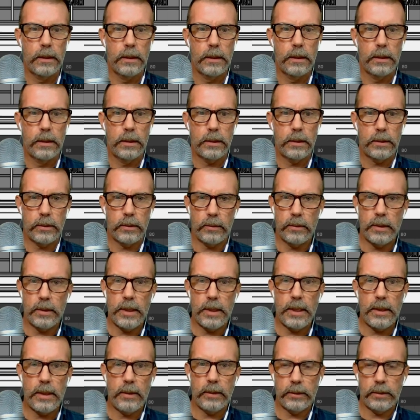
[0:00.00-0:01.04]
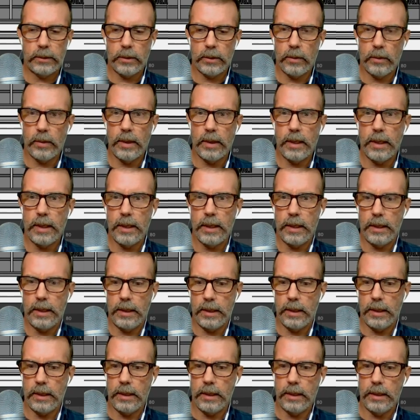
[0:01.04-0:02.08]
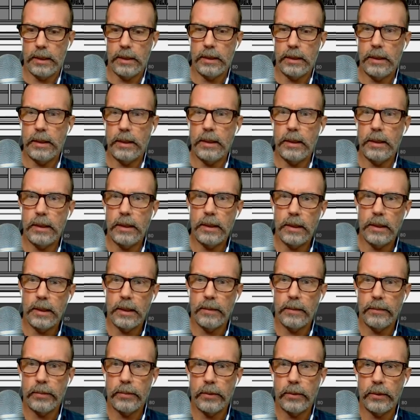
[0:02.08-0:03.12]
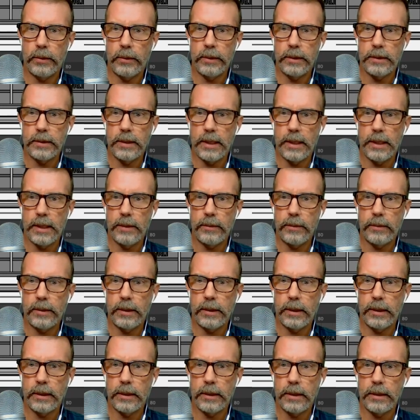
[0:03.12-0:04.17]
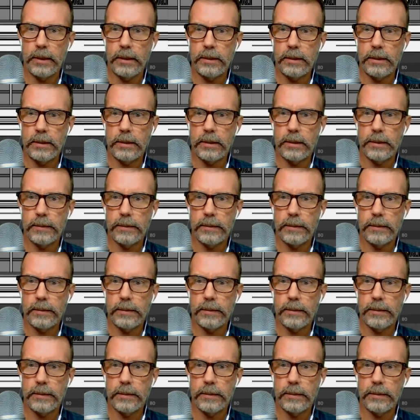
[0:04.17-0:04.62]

So now let's go ahead and hit E and pull this out like this.